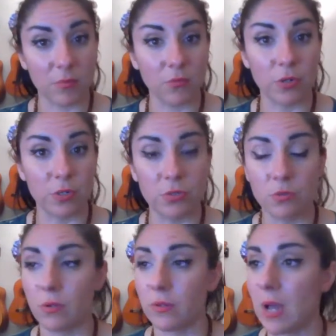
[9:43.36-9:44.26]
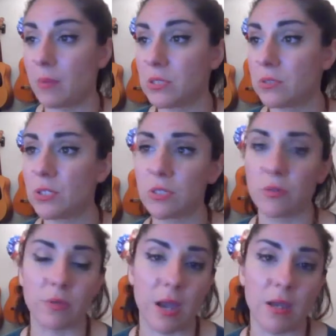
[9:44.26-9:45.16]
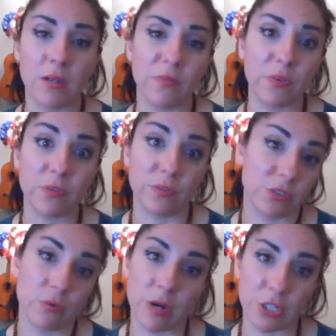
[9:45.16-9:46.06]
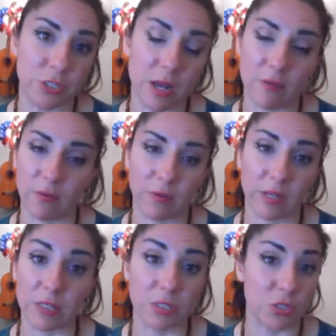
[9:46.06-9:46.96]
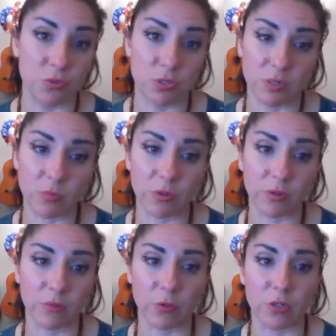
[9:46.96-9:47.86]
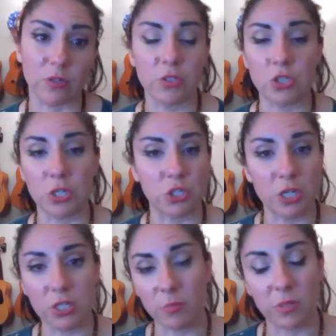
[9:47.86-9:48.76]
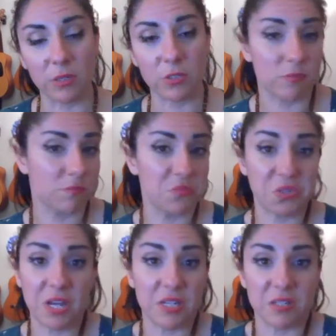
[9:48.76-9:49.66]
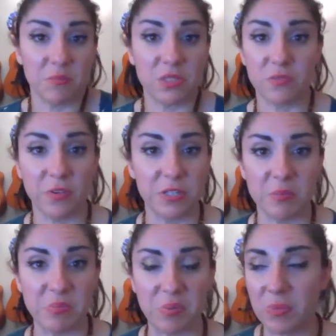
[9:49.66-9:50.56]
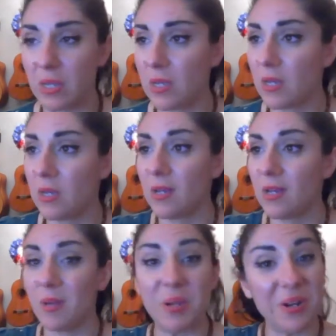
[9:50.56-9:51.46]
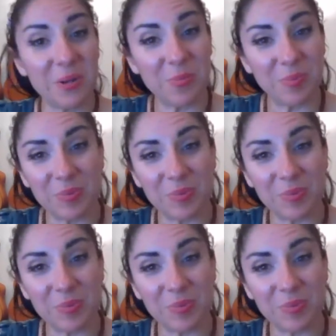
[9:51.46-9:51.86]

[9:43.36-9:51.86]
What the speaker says: when you do your lab. So just know that. And if there's a question ever, like, is this too similar? Or what, should I change something? Just ask. It's very simple. I'm here to help.